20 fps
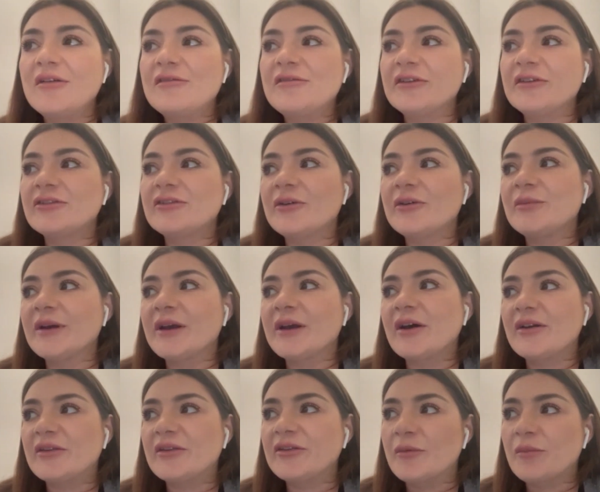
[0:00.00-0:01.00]
first of all,
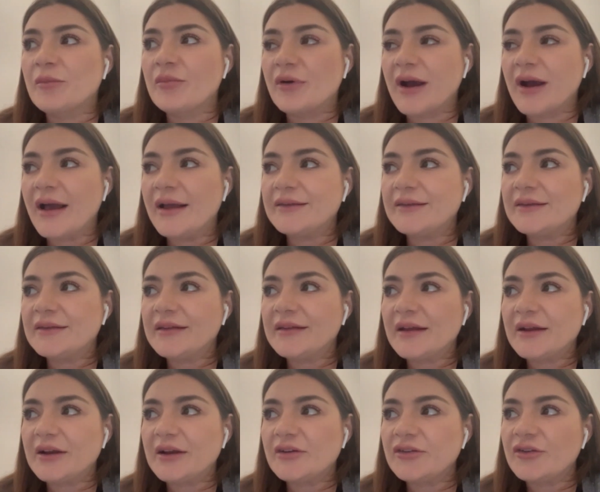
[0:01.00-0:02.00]
because the brands
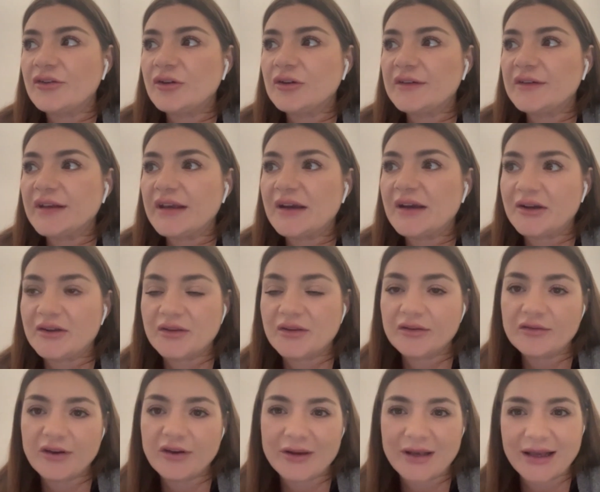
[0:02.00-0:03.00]
that are sold here are
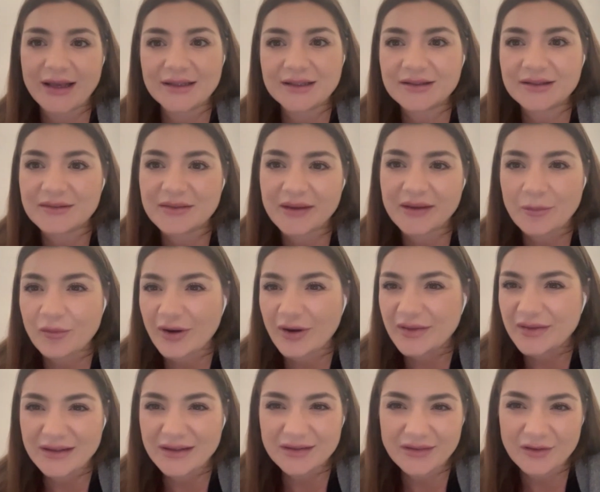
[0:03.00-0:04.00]
not very like their
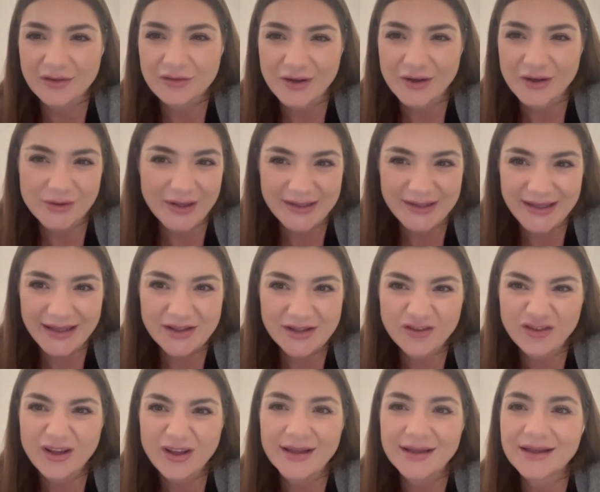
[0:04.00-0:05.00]
branding is not very
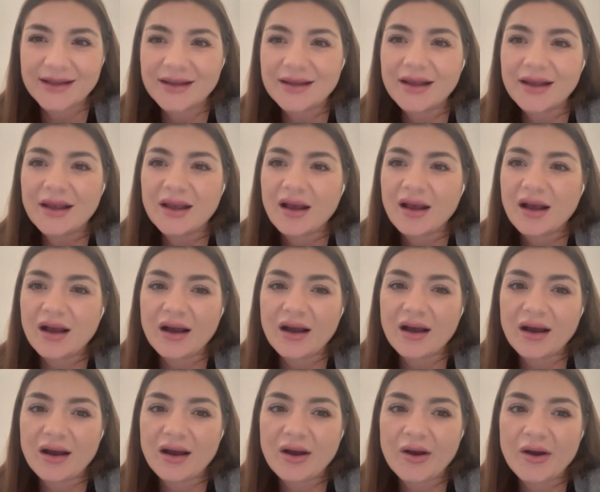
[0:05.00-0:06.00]
engaging.
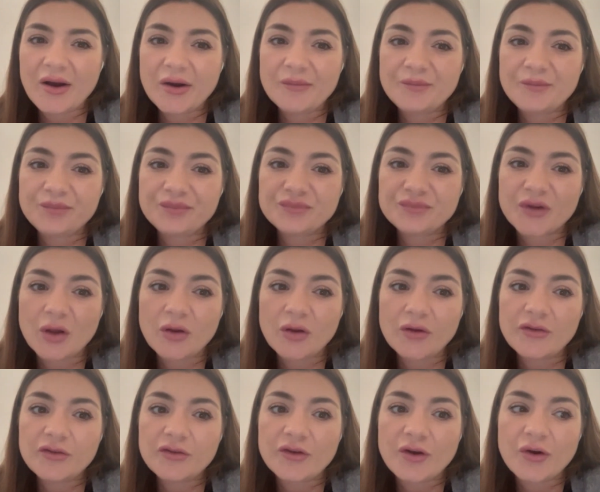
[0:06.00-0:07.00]

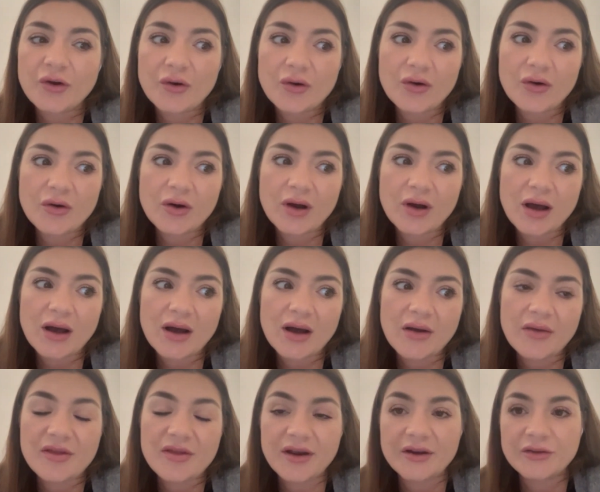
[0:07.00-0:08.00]
Also,
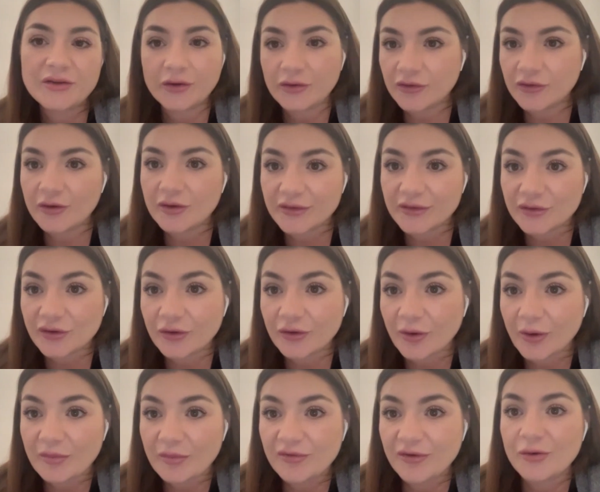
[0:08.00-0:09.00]
they are not sold in
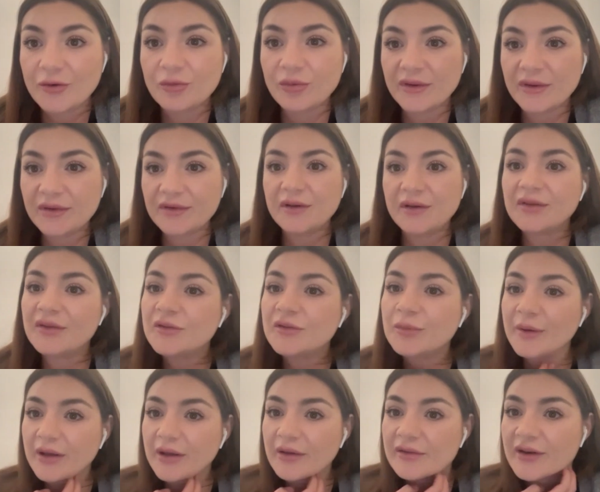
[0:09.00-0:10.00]
Europe for a reason. It's
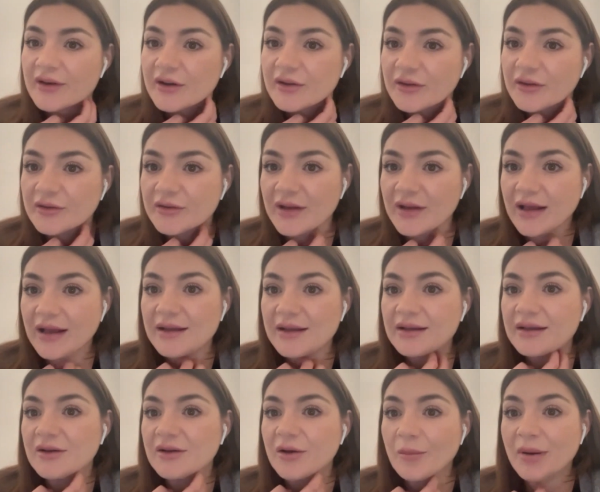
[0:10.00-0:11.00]
because they're not
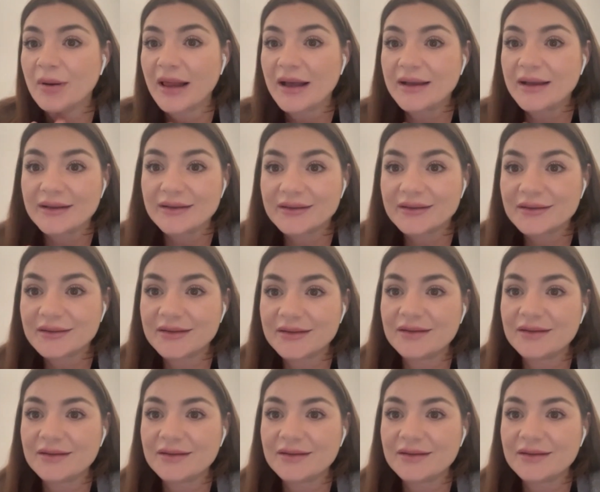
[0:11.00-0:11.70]
like compliant